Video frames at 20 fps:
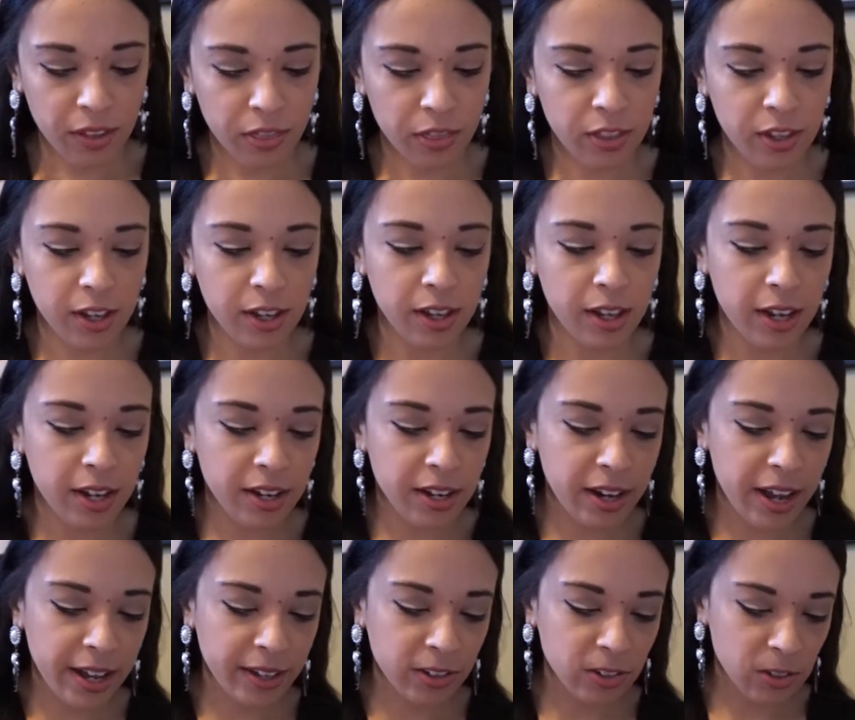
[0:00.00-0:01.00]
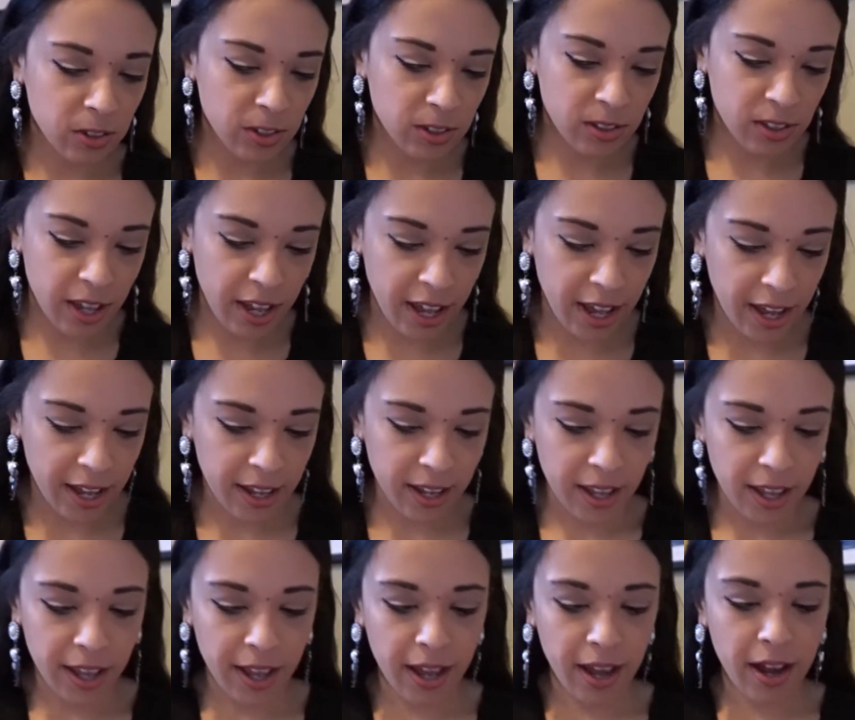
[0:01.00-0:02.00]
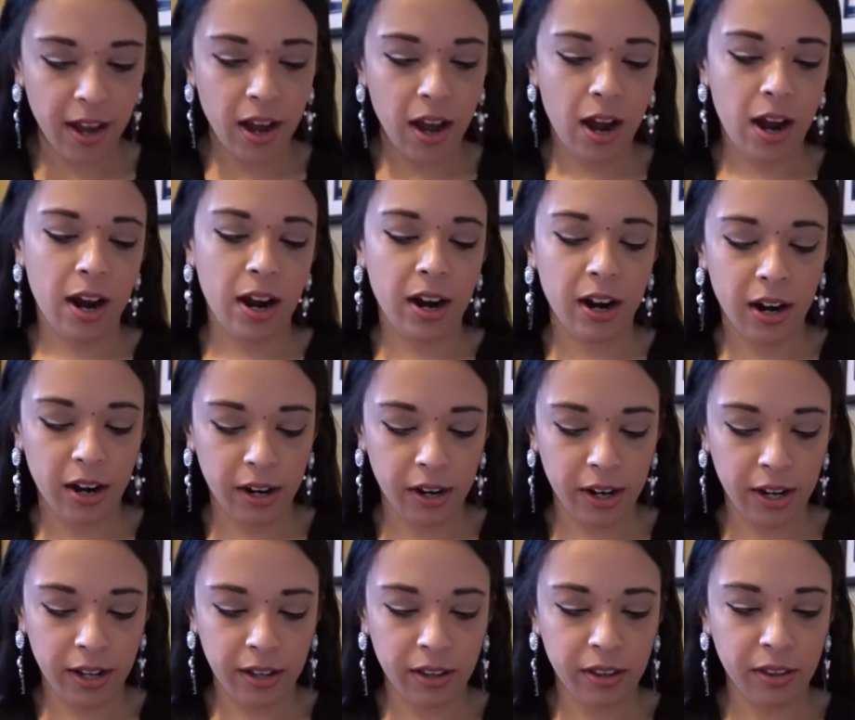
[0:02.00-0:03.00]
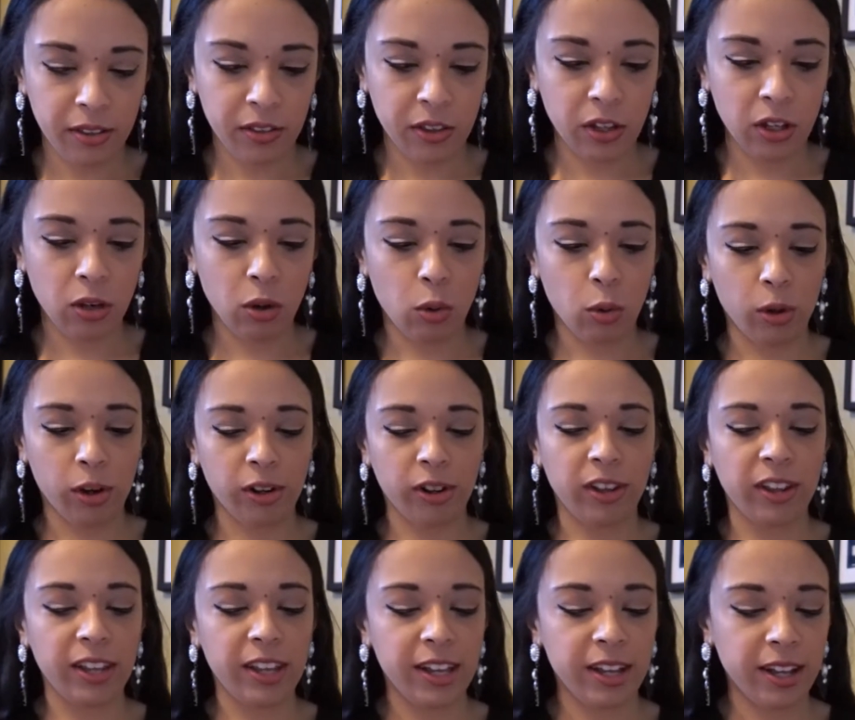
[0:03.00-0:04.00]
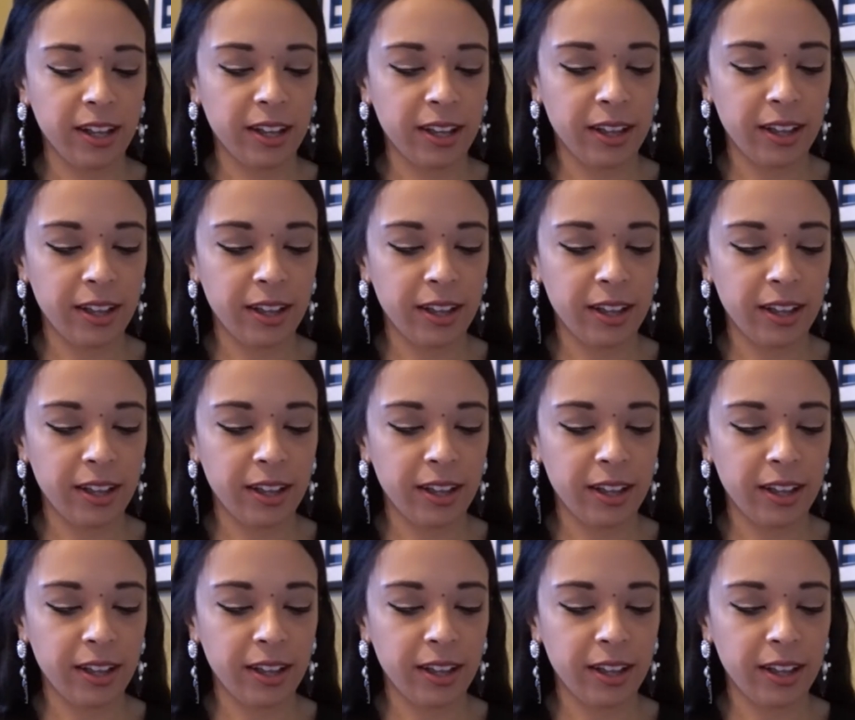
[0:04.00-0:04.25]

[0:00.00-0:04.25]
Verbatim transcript: The next thing are the Orly